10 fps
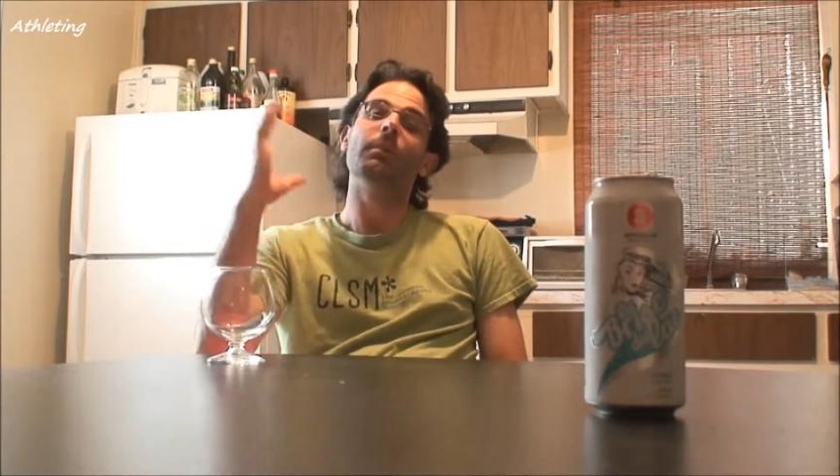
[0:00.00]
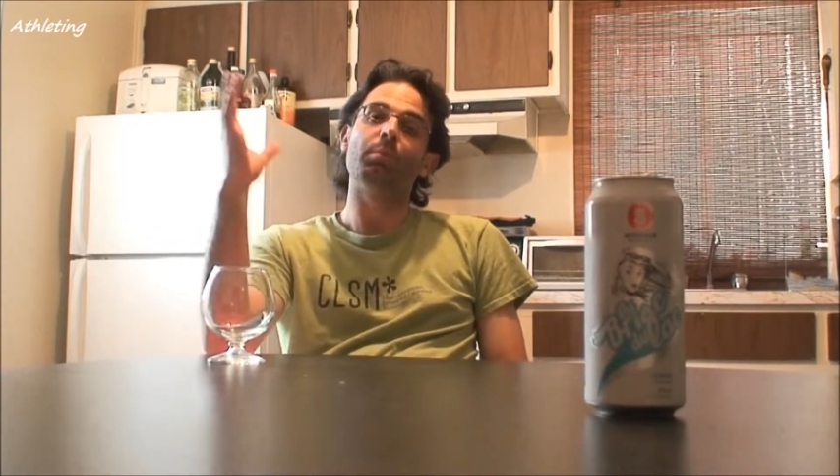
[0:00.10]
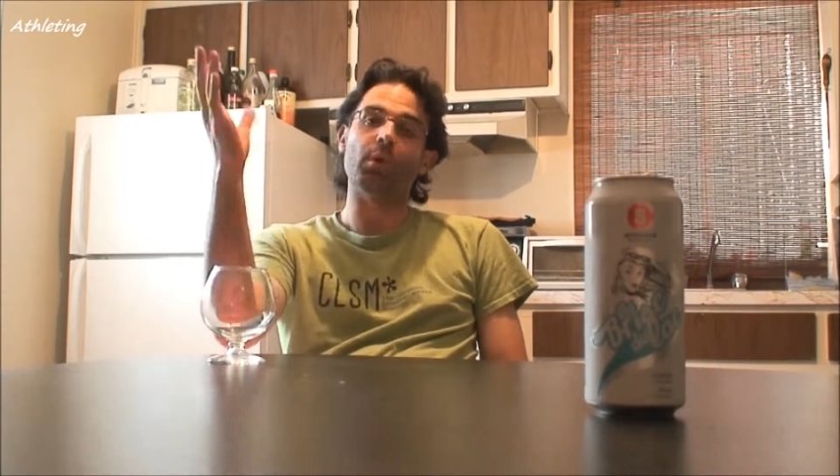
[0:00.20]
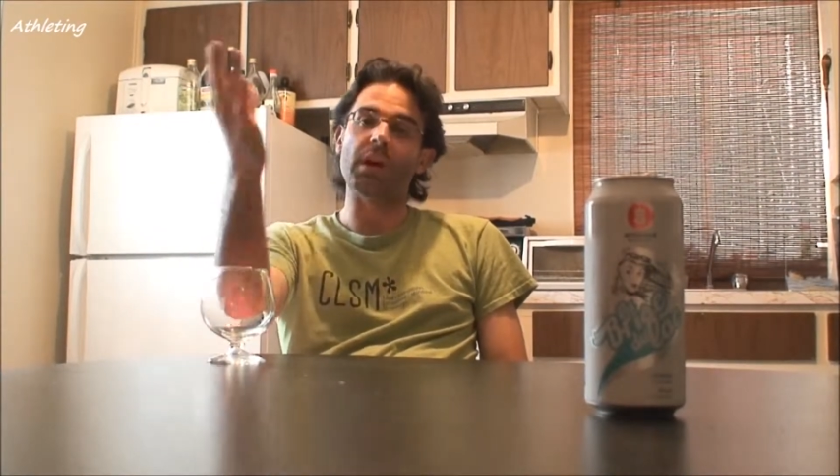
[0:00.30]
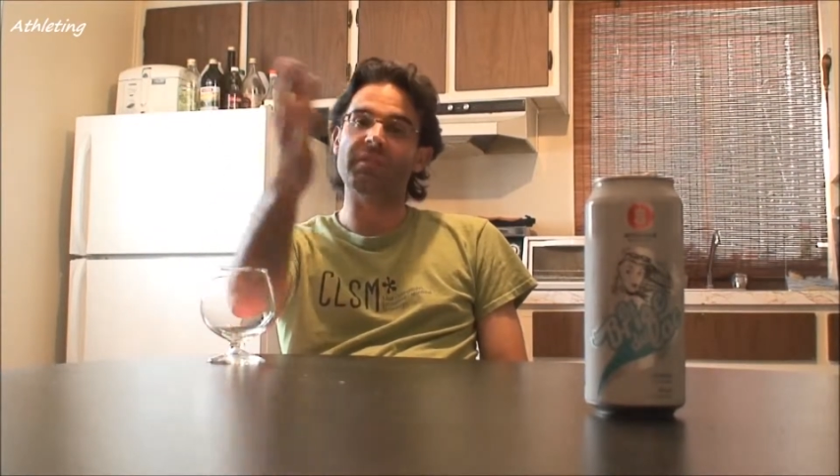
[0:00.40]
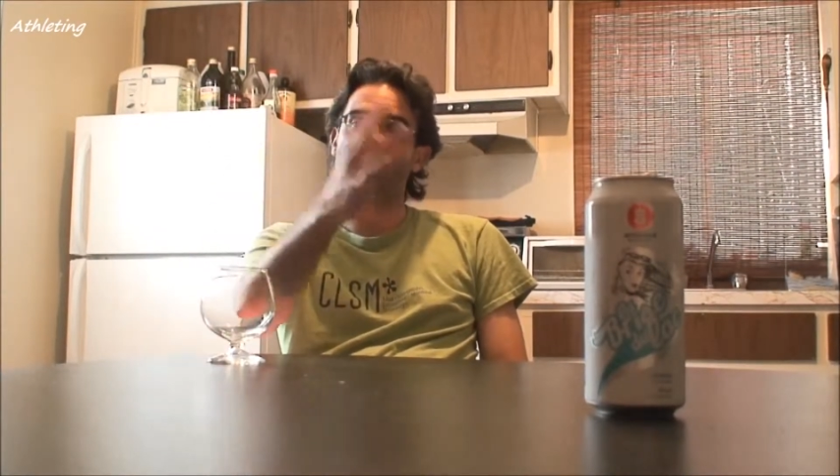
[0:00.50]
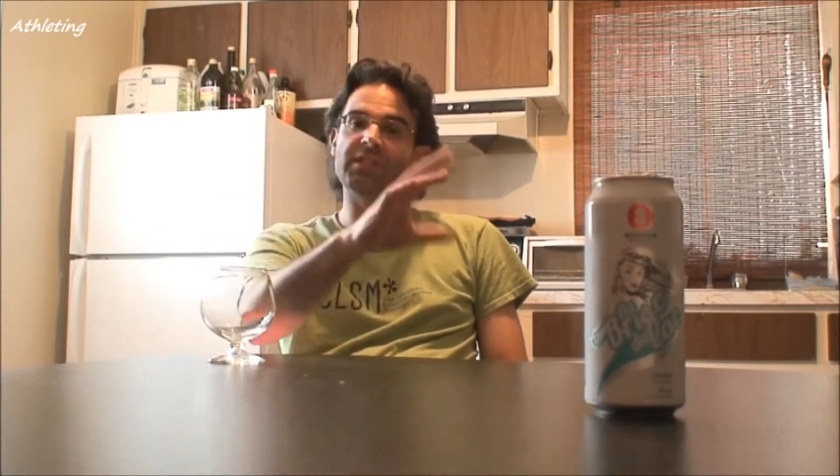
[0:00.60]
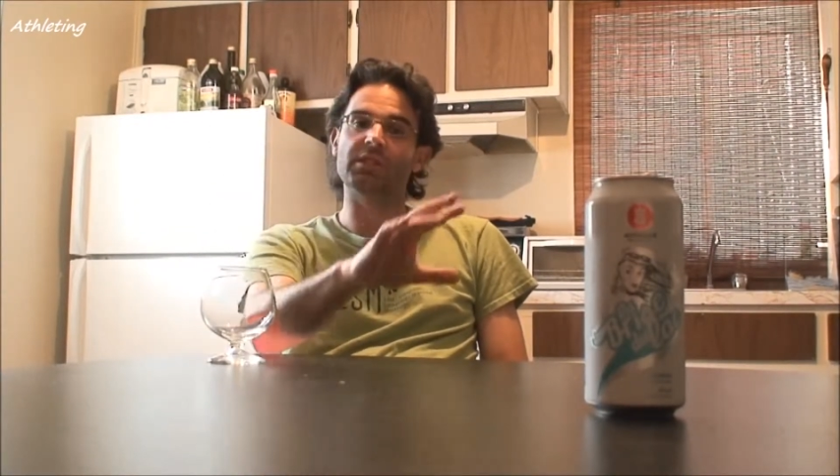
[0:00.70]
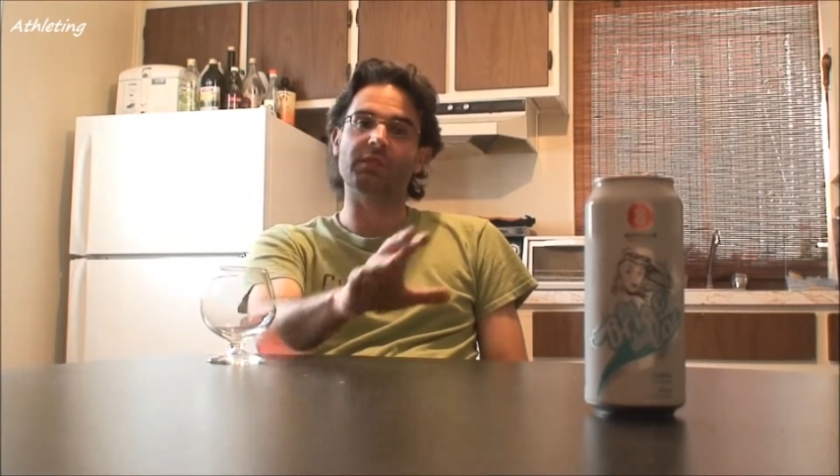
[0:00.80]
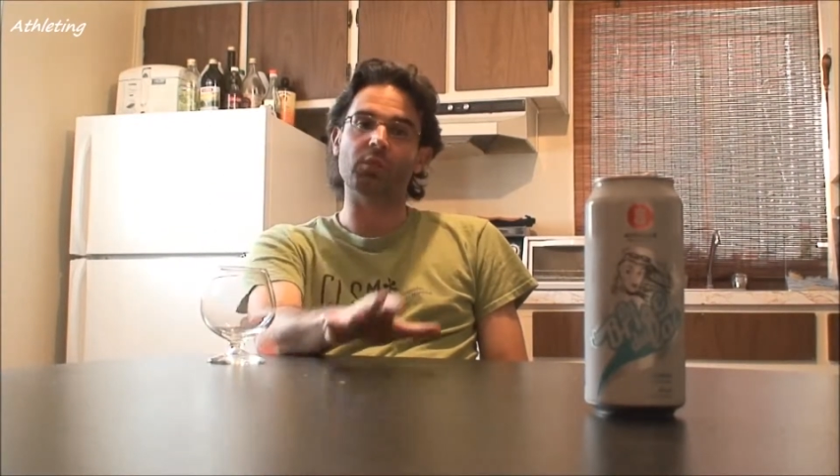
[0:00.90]

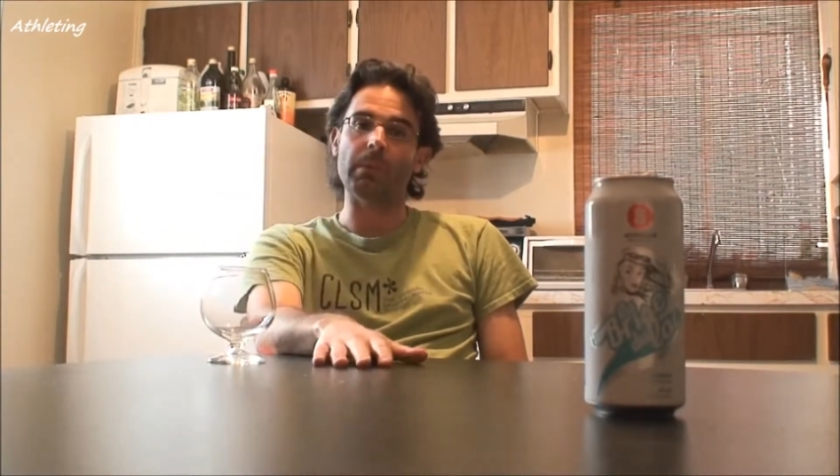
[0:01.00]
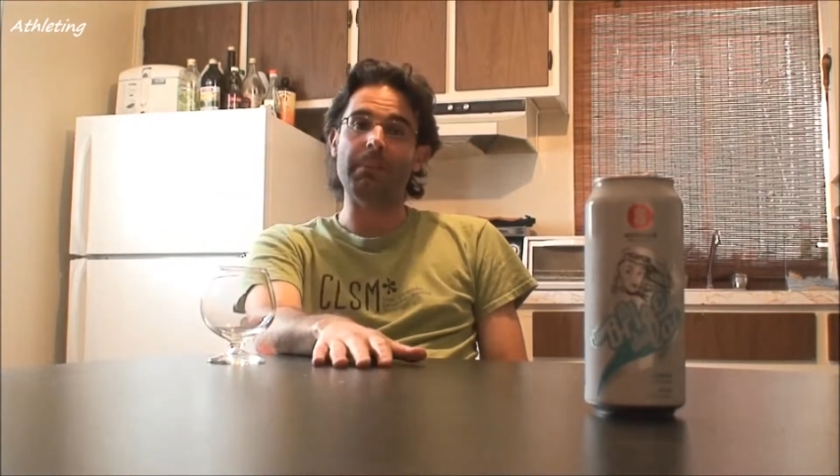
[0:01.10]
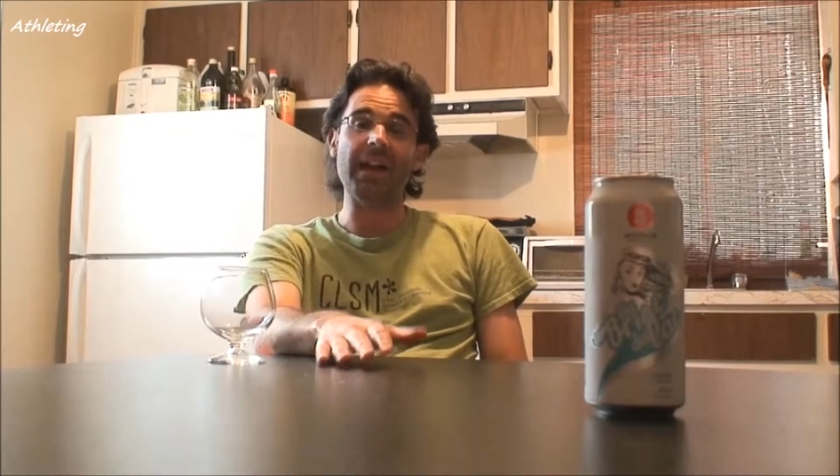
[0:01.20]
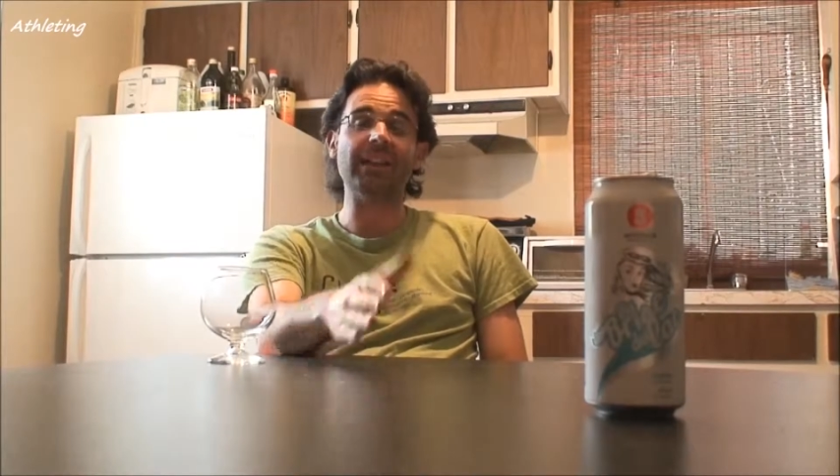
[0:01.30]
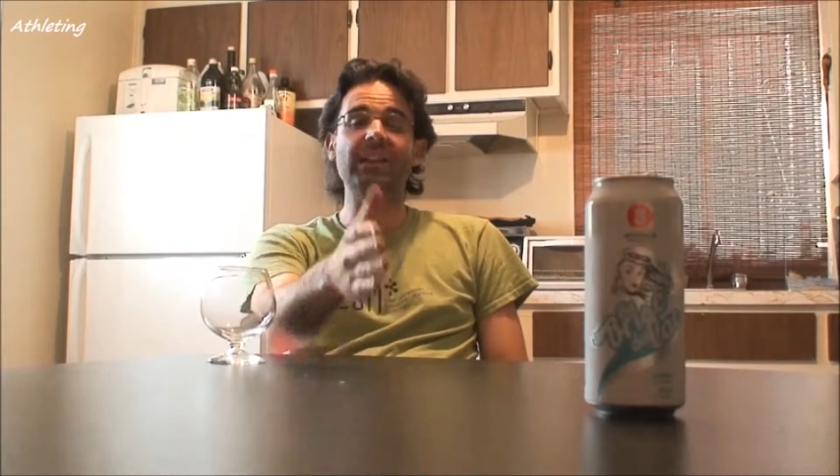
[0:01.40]
province of Quebec,